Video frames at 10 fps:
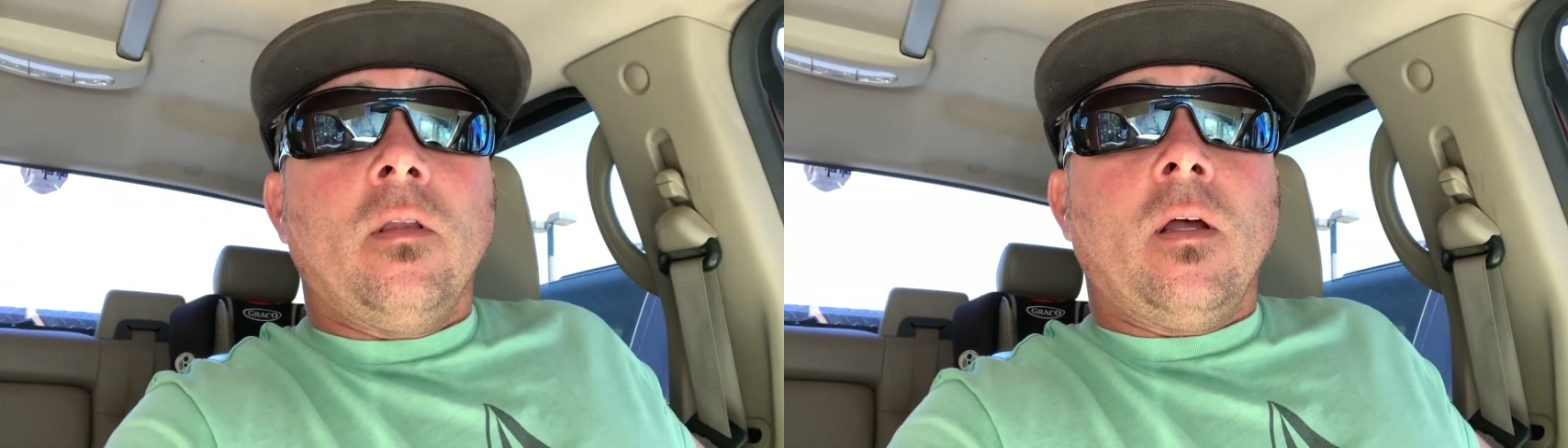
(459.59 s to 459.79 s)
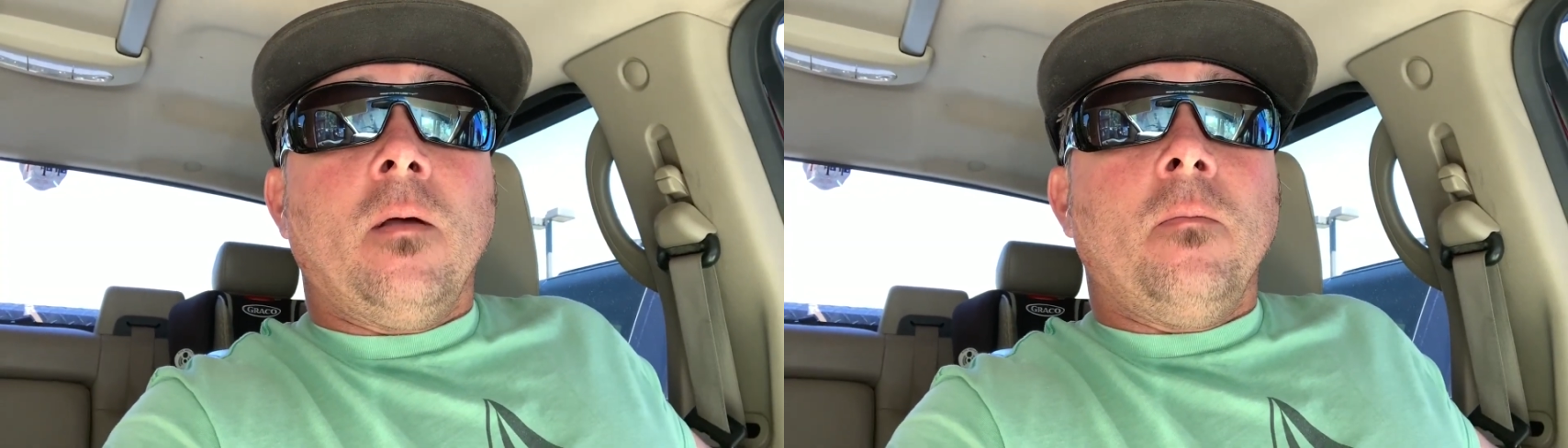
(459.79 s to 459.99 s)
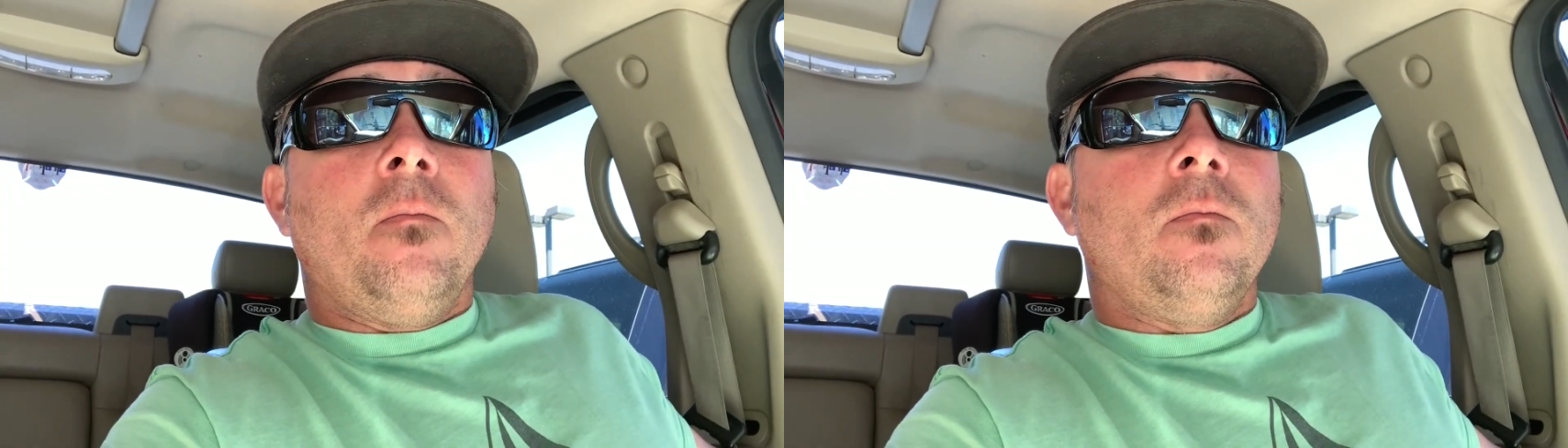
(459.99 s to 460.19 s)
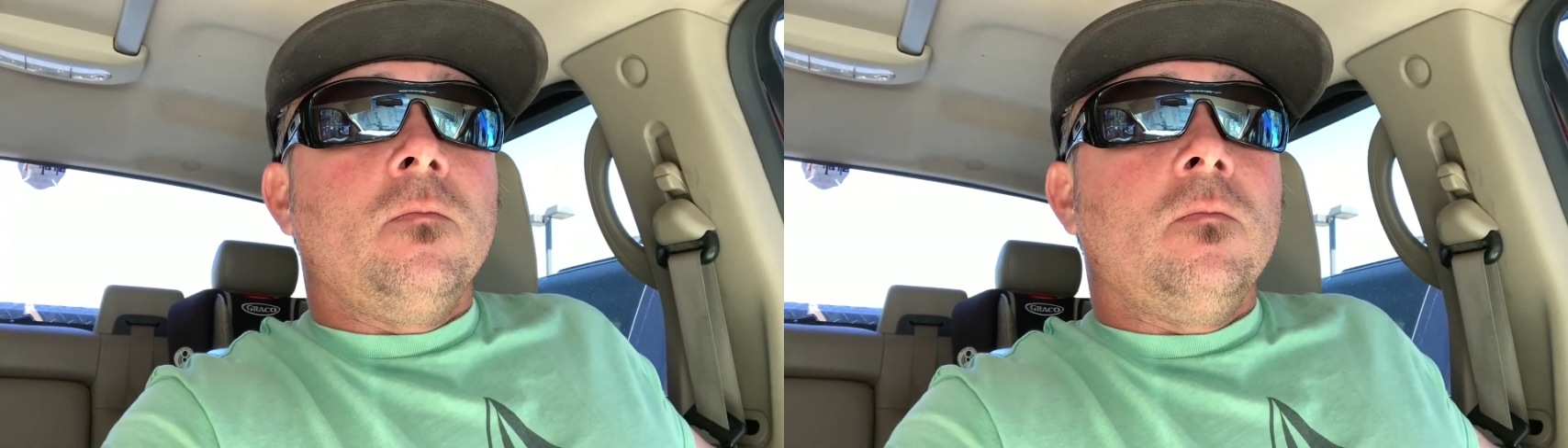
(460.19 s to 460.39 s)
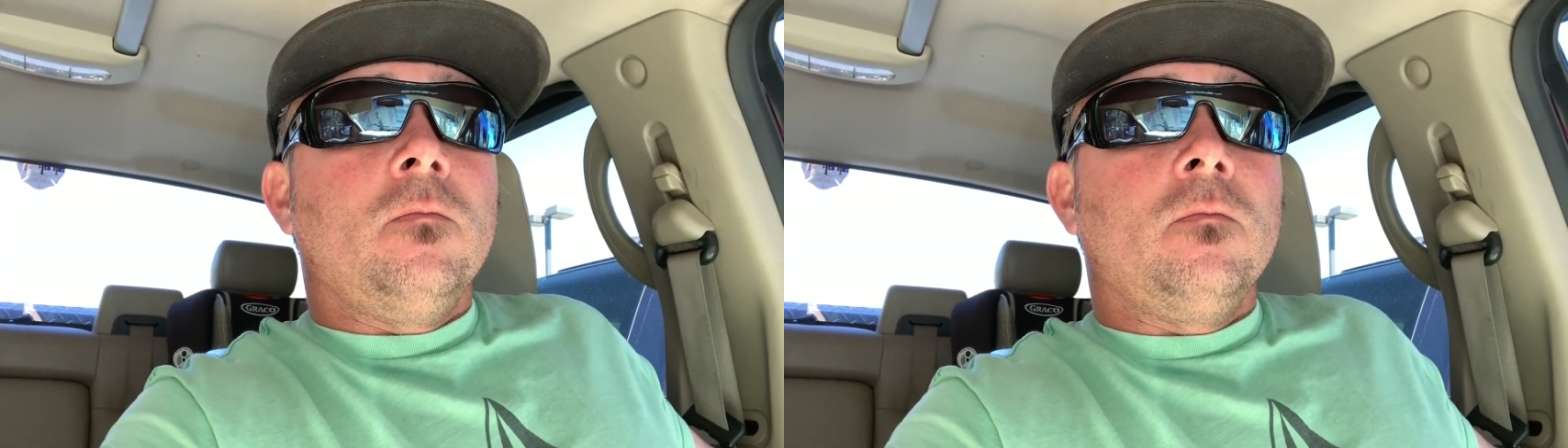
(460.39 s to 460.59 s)
um,
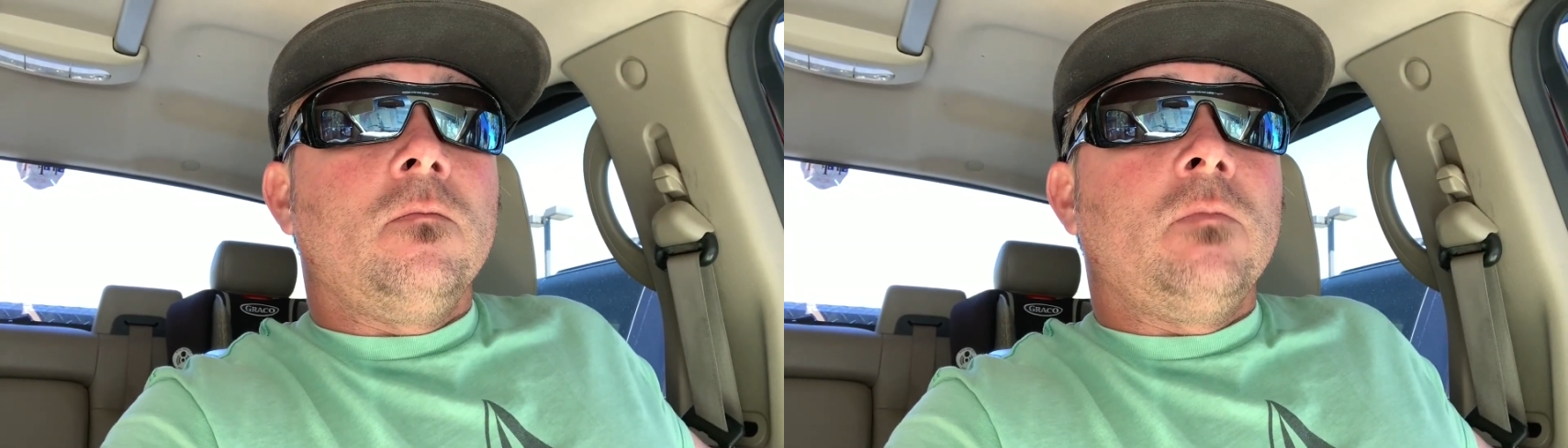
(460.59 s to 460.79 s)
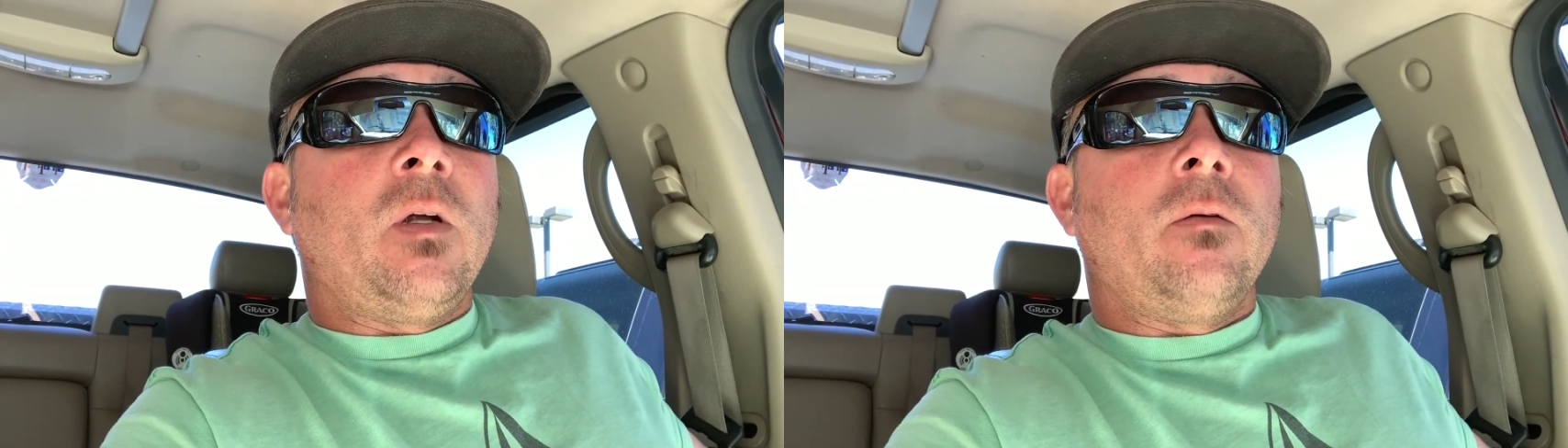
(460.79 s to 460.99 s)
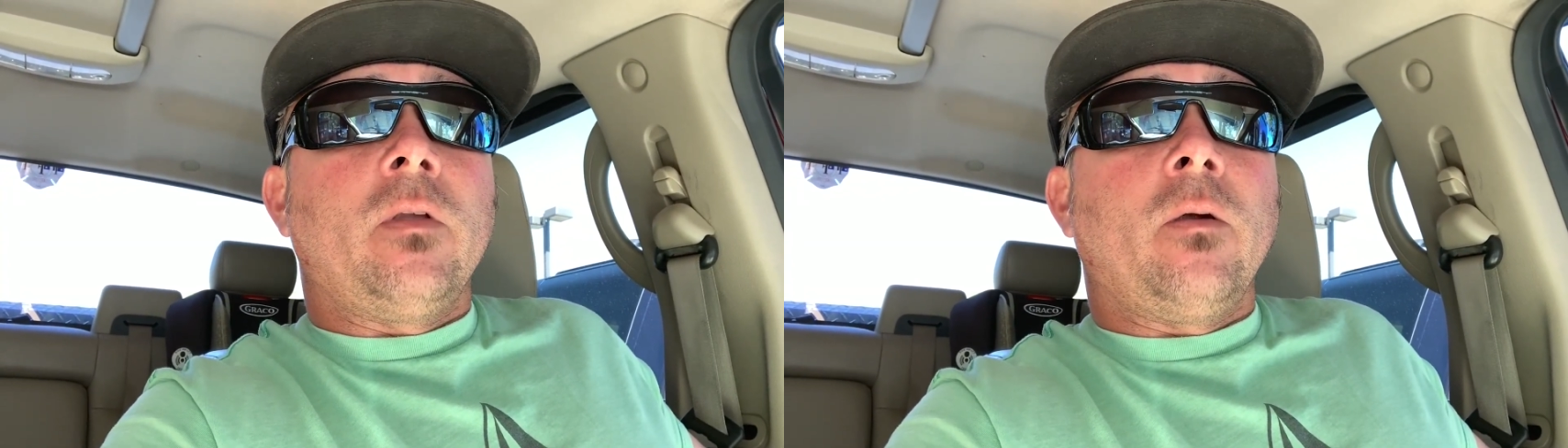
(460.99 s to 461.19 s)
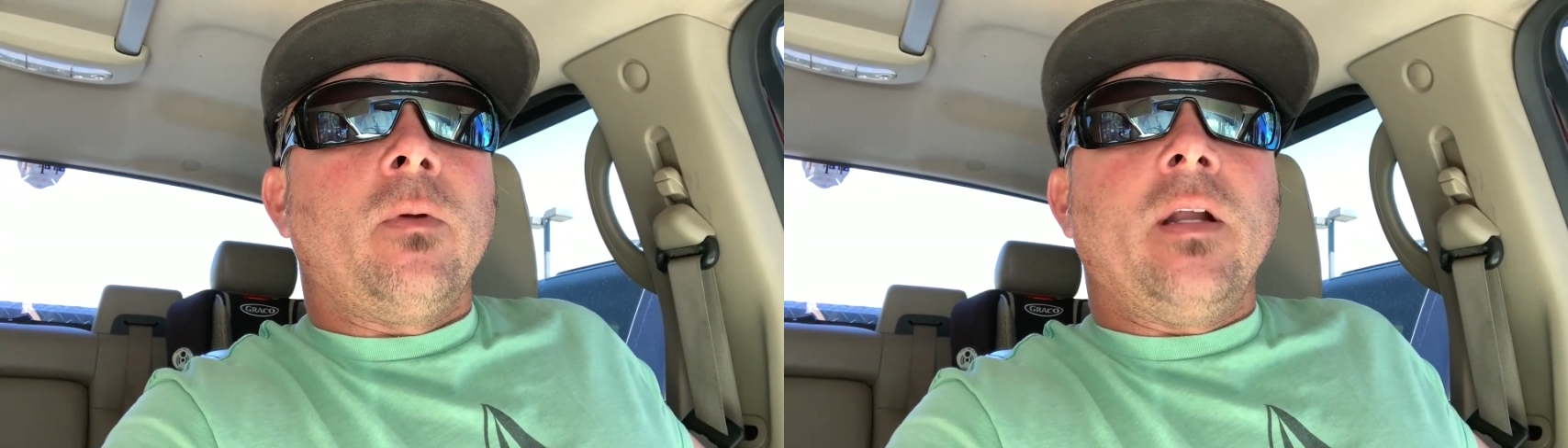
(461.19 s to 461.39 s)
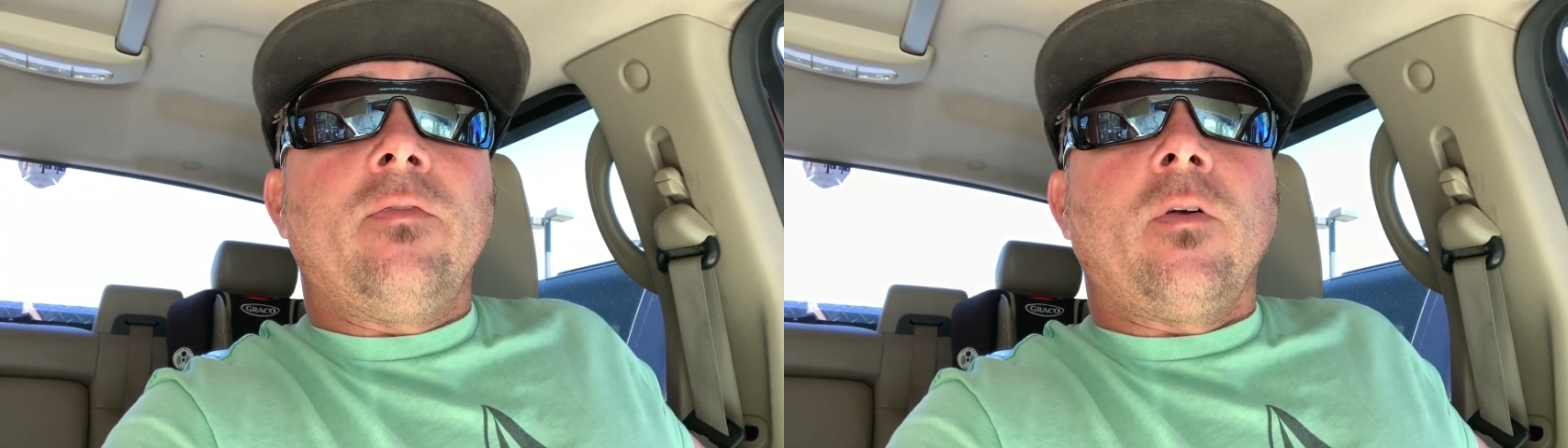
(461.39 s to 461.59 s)
they're they're
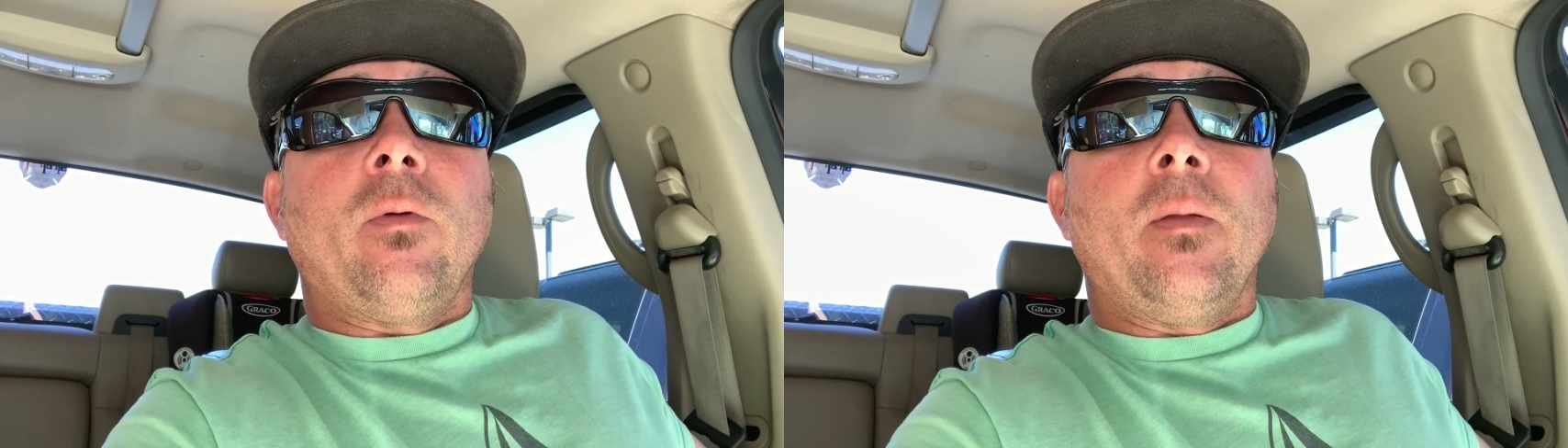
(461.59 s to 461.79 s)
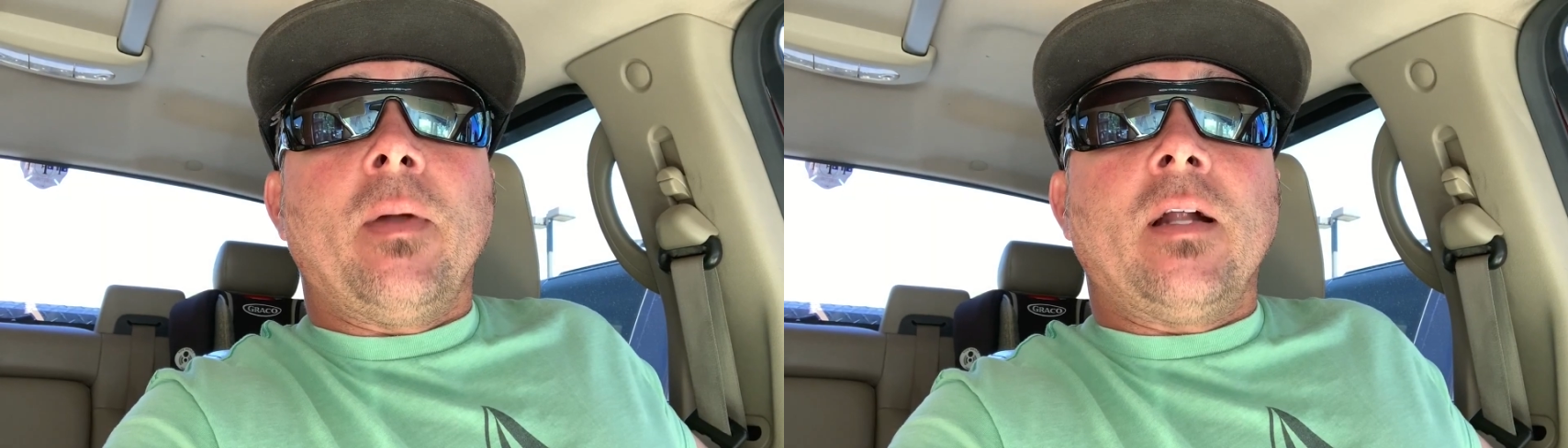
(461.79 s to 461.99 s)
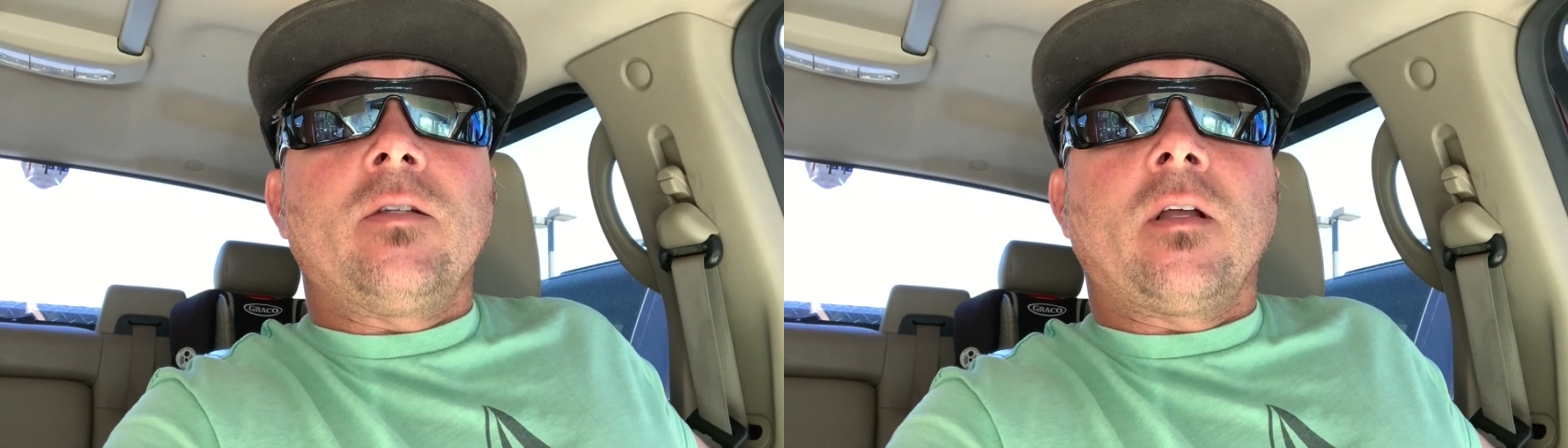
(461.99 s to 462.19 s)
ready for a rematch.